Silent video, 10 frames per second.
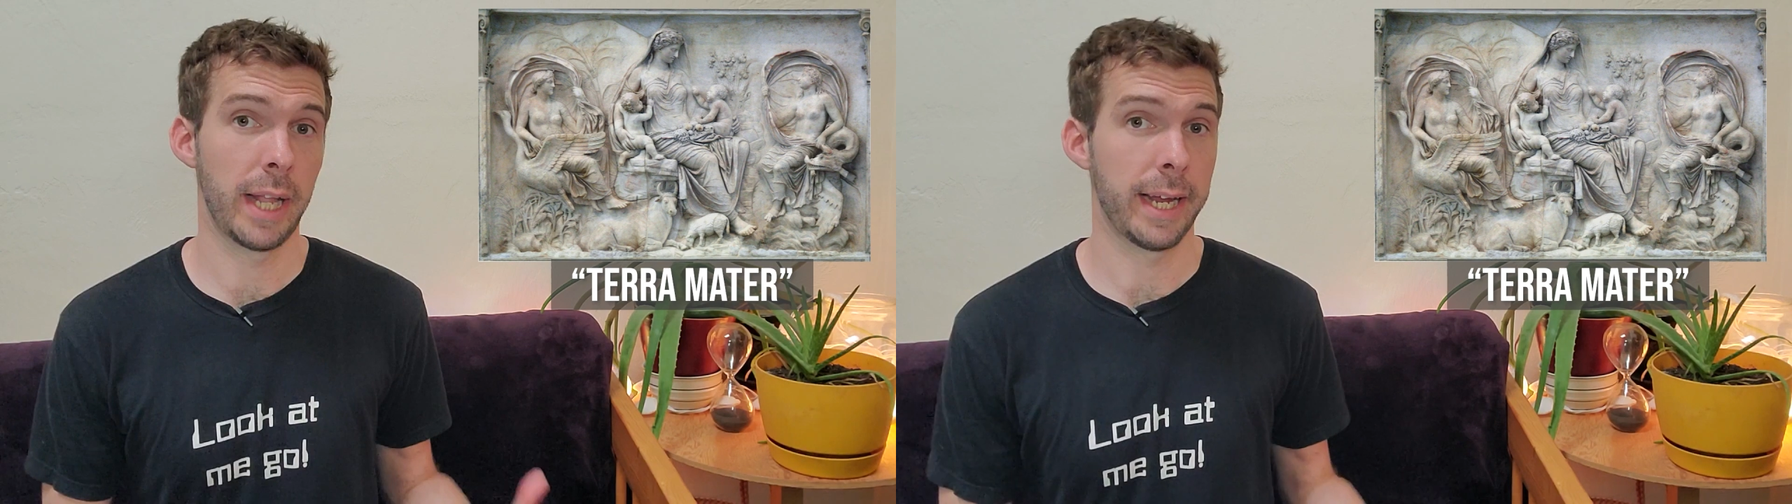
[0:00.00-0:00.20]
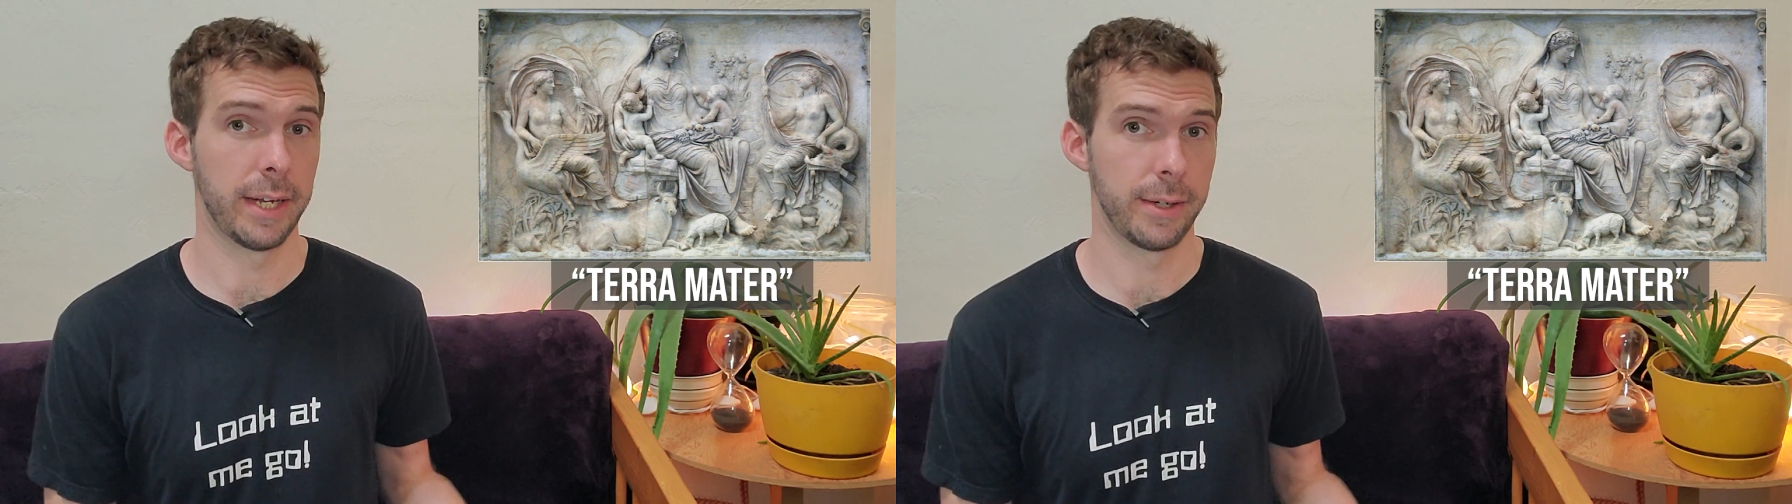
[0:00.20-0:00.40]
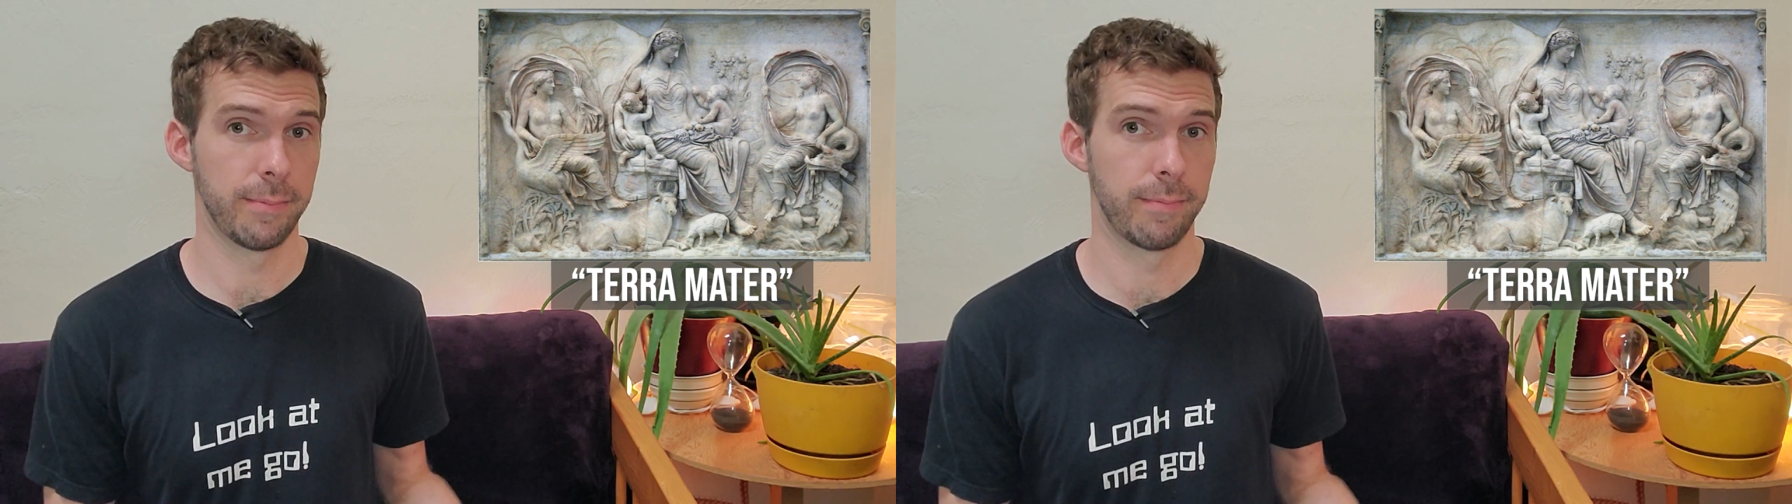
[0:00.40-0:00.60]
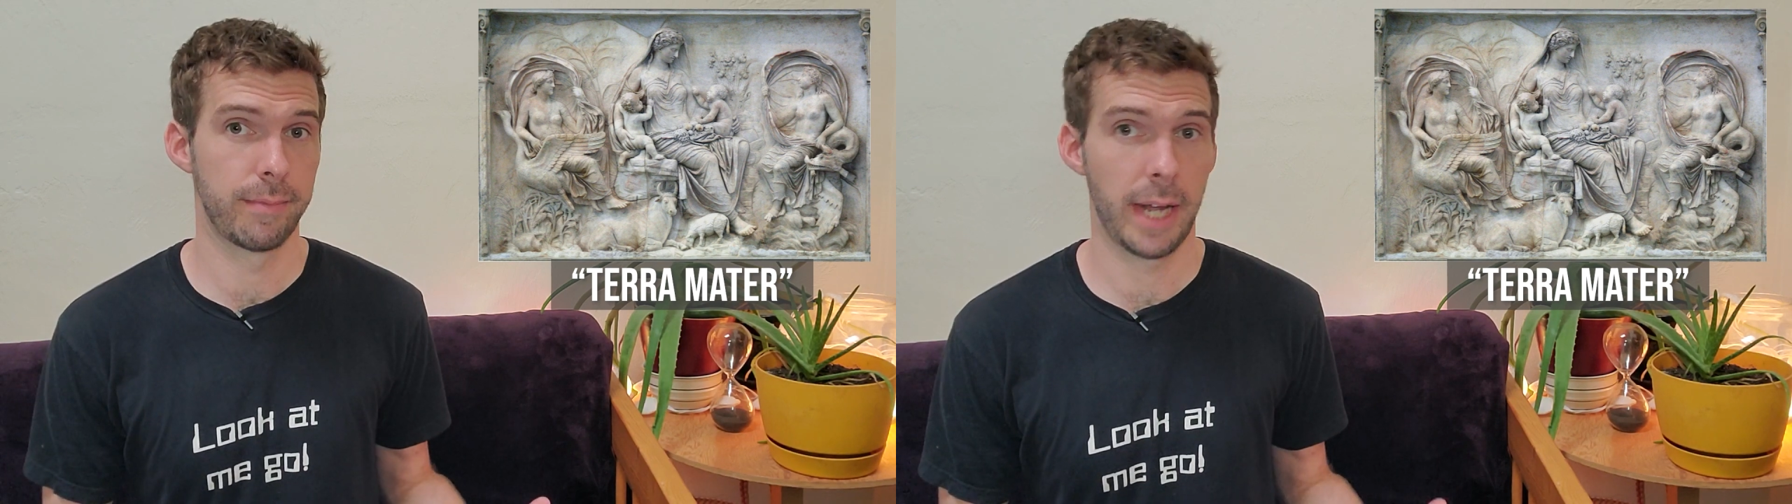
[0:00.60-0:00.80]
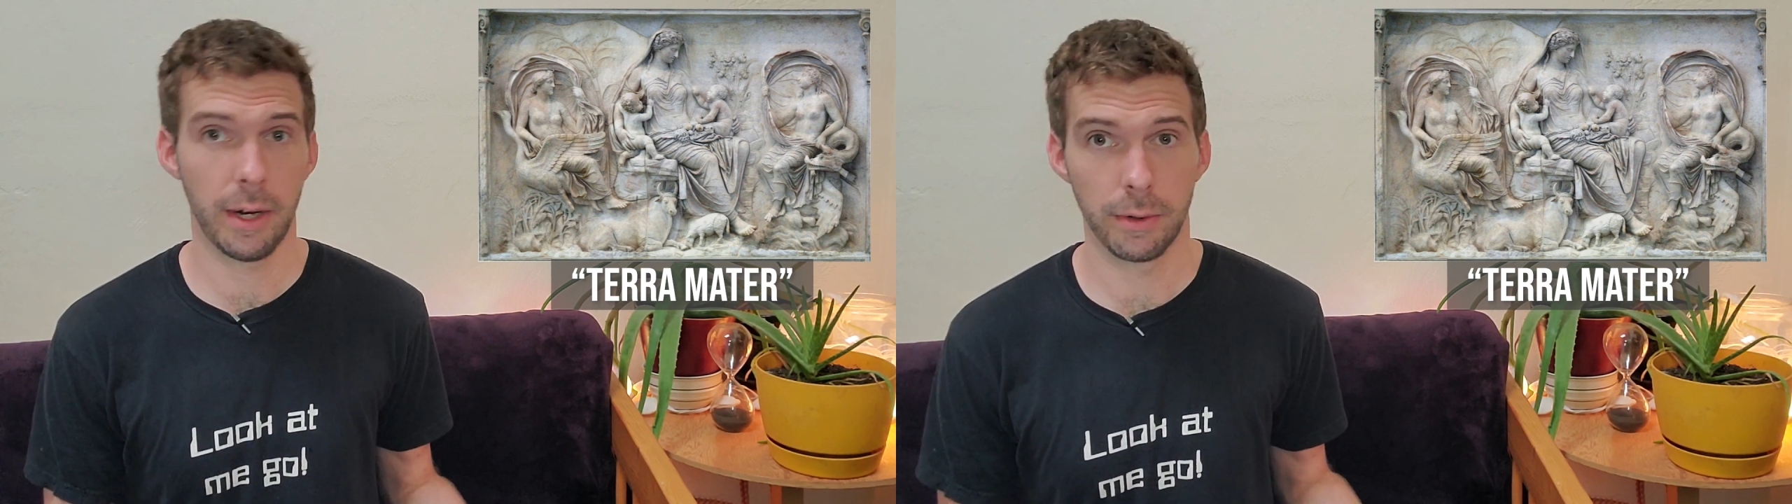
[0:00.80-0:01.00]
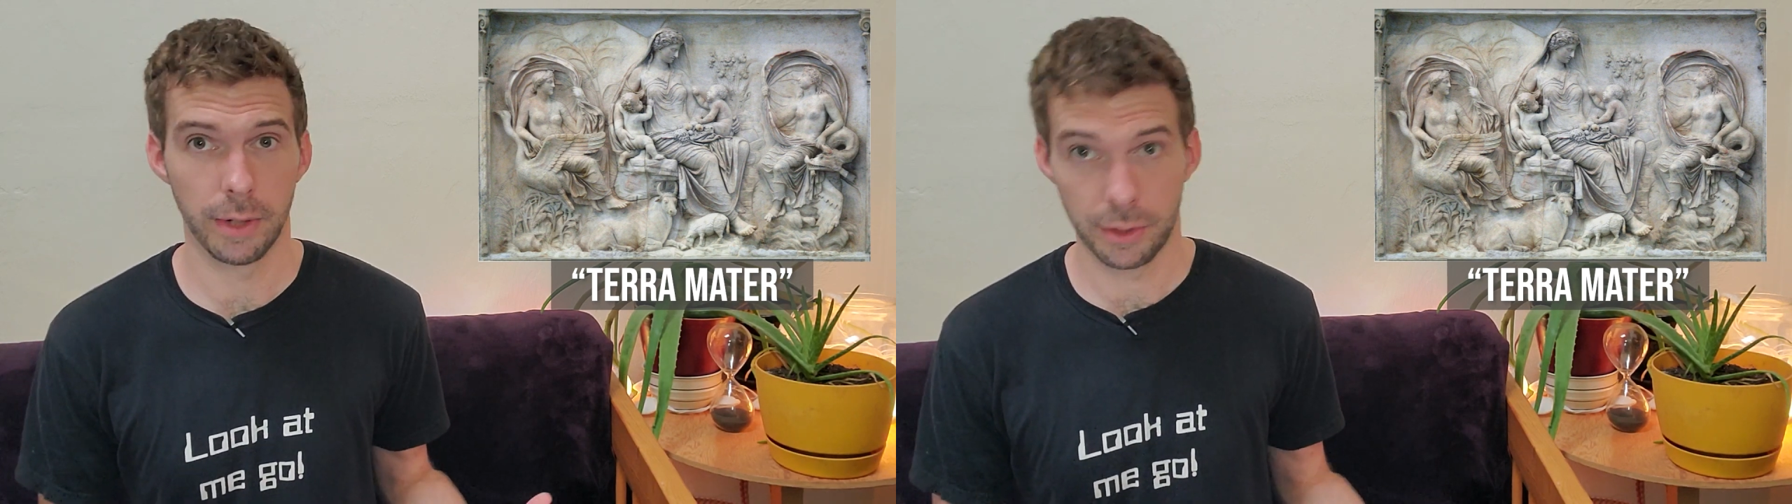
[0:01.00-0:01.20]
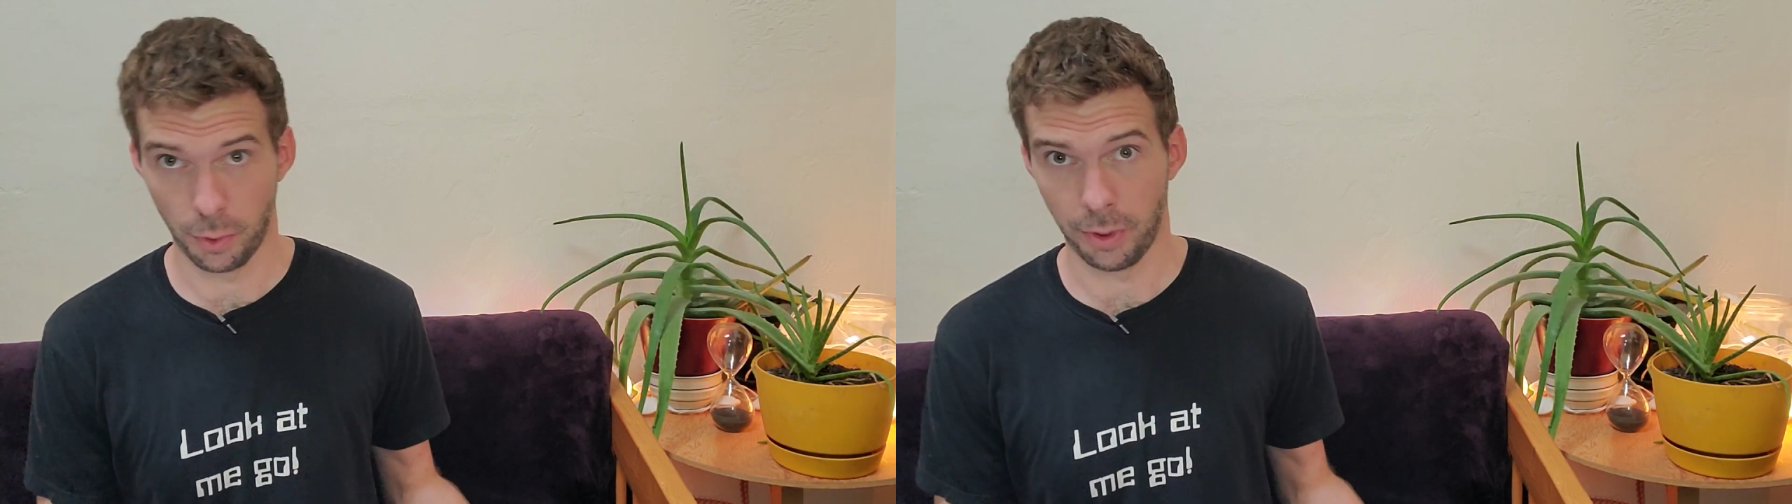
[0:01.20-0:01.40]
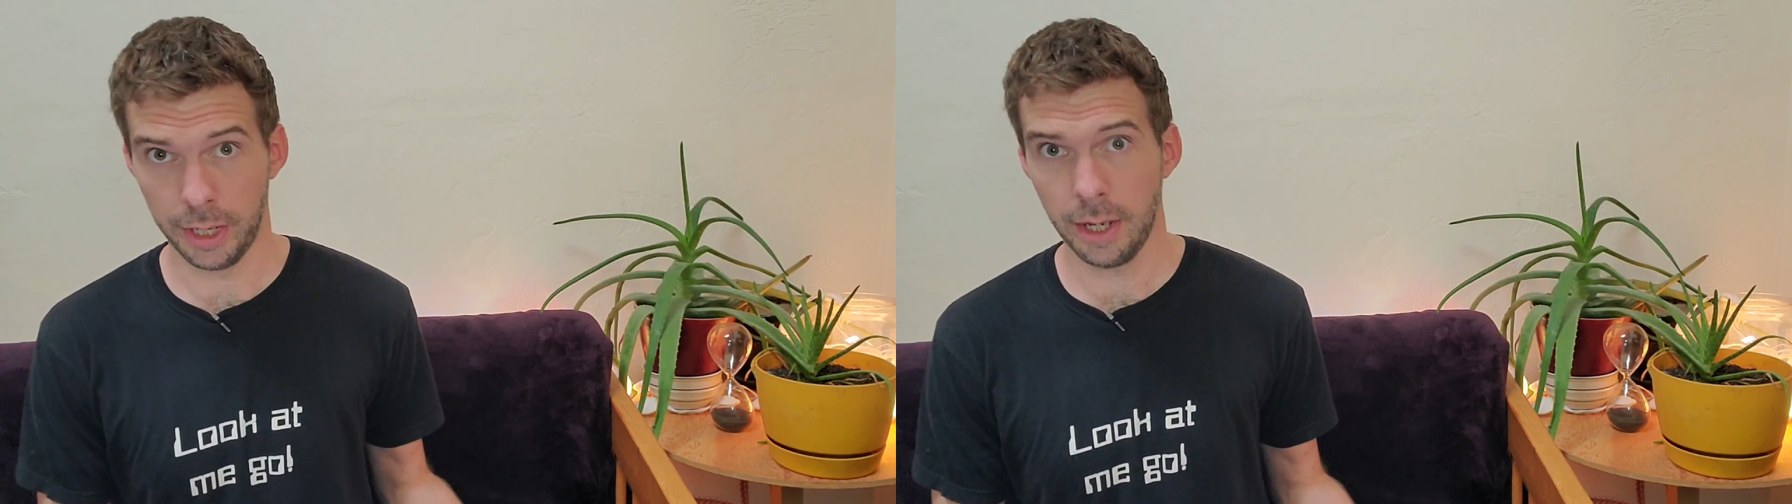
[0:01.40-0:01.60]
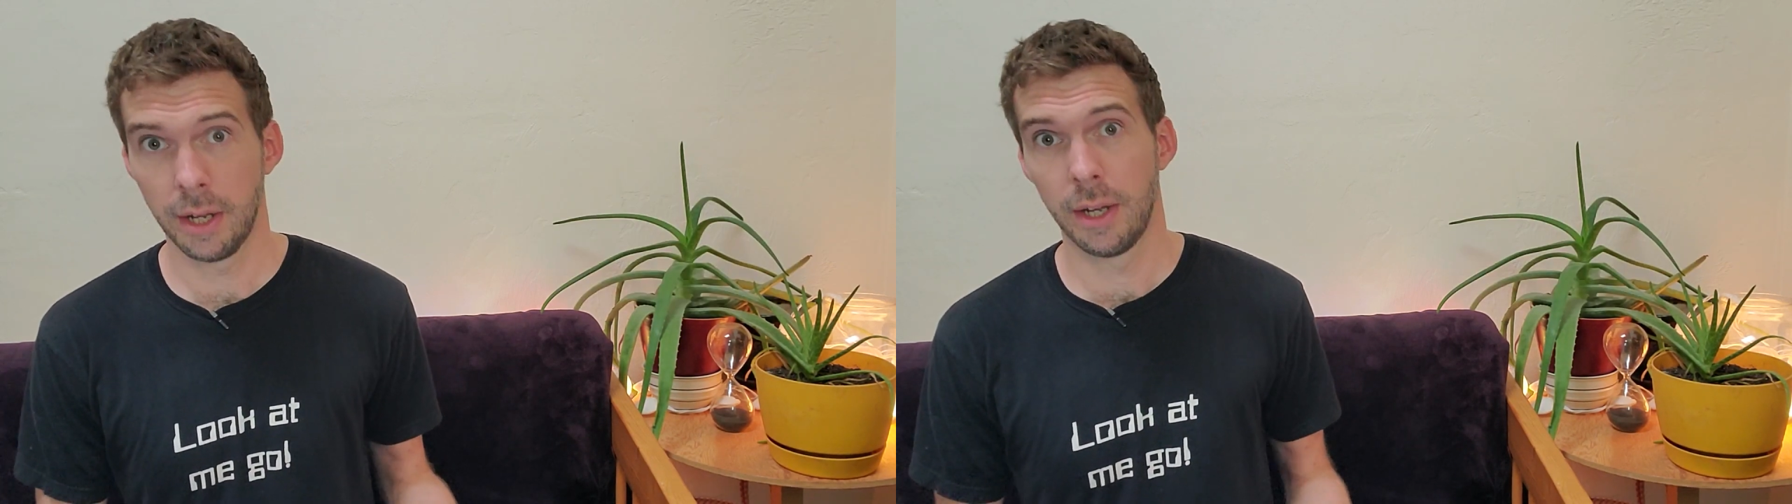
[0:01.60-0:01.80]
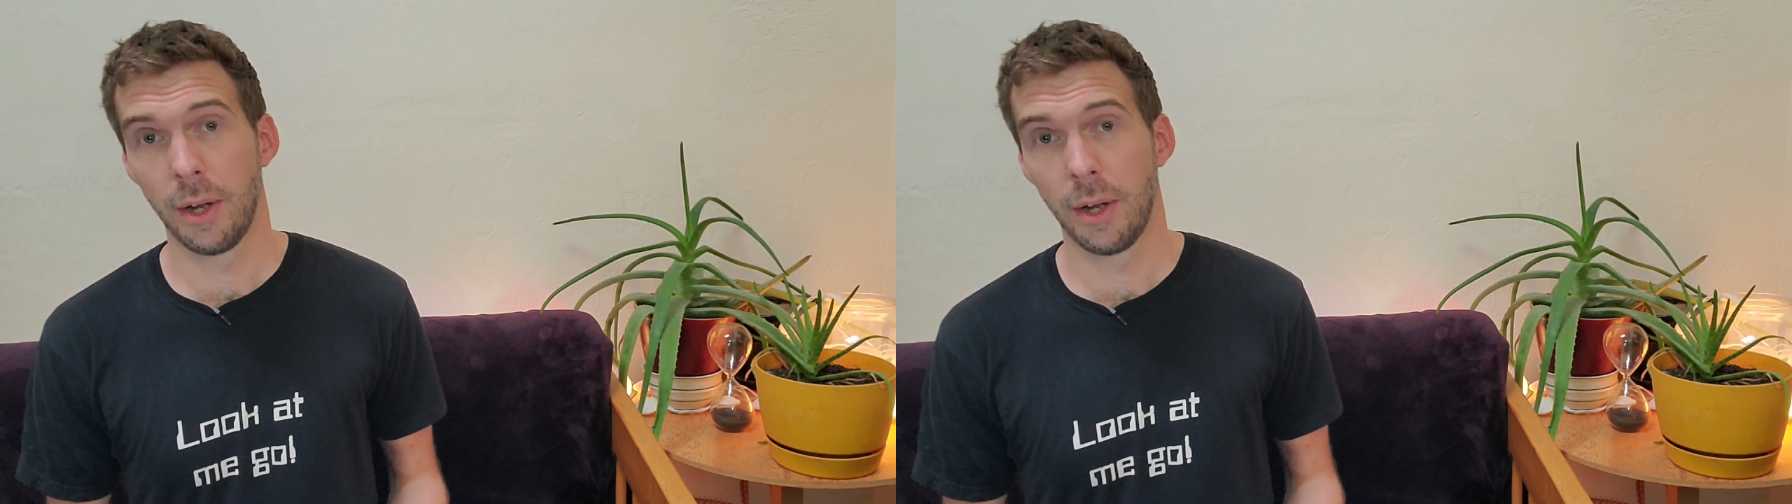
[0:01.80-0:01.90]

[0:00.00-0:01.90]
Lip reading: land, territory,